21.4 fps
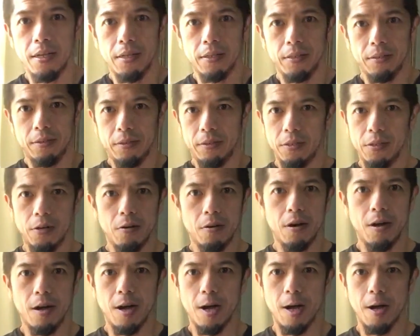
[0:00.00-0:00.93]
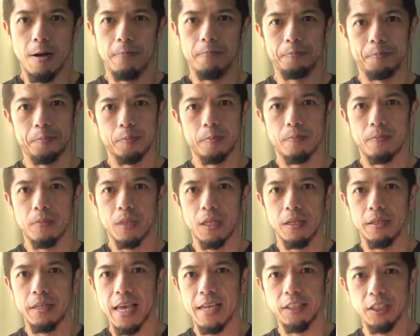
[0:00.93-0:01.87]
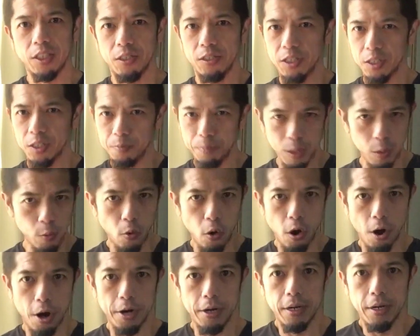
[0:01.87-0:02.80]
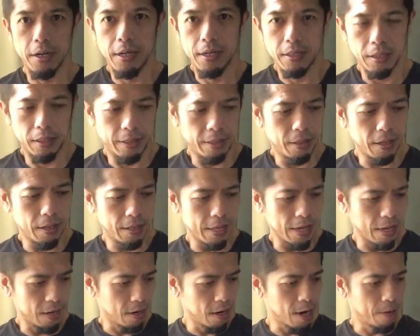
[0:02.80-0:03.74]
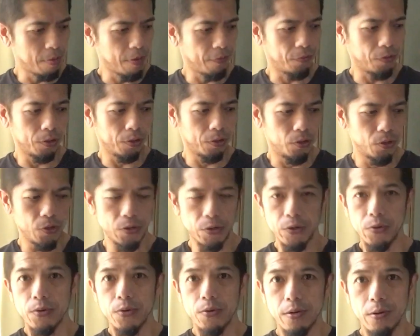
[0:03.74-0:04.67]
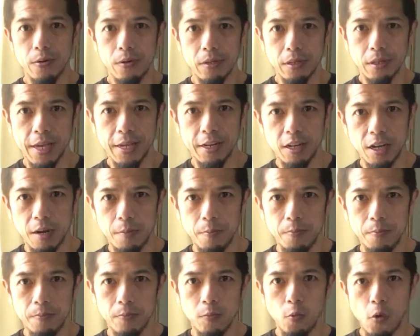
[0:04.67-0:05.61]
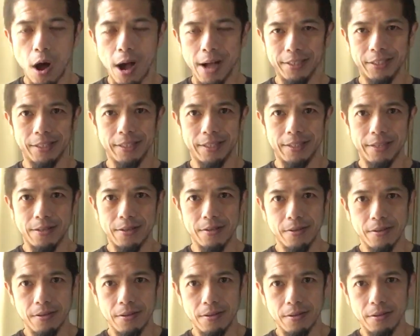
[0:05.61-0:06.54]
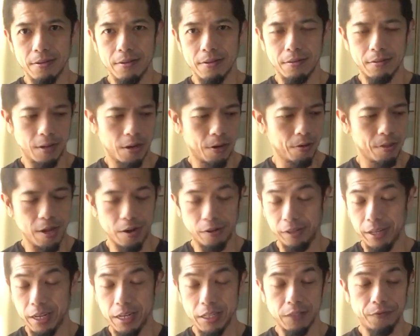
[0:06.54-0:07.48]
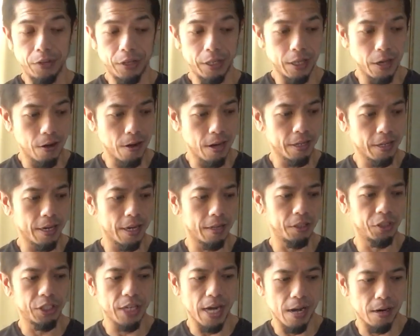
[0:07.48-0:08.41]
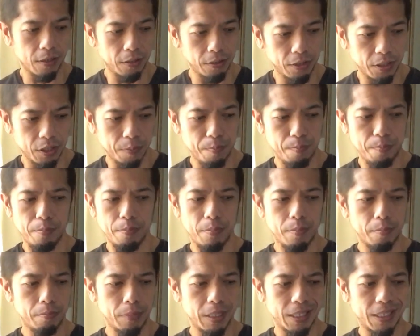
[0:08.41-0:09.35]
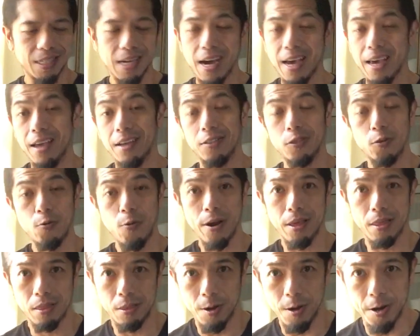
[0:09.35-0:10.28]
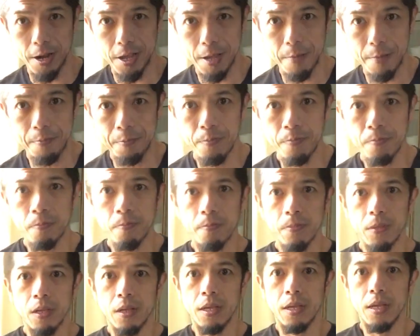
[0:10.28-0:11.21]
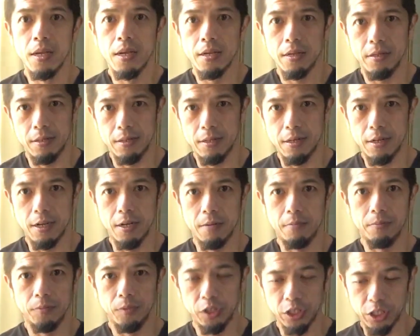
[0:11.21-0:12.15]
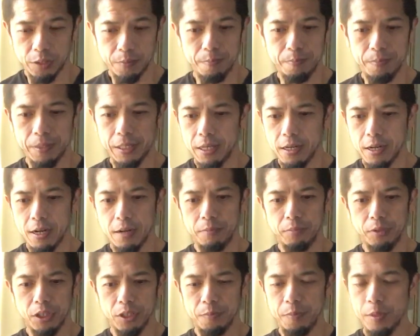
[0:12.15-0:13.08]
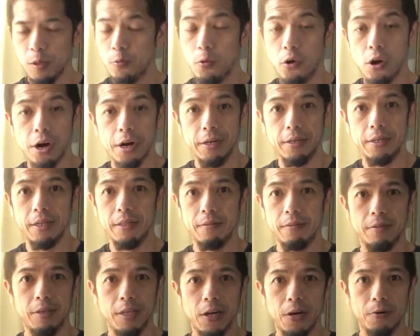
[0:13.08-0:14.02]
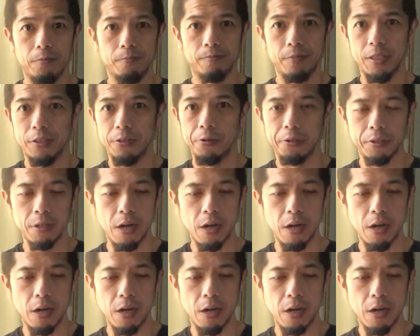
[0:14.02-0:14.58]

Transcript: So um, yeah, just just be warned that, that uh, if you do end up watching, you know, their latest video, again, the channel is Messiah 2030. Um, just be um, just be warned that you know they don't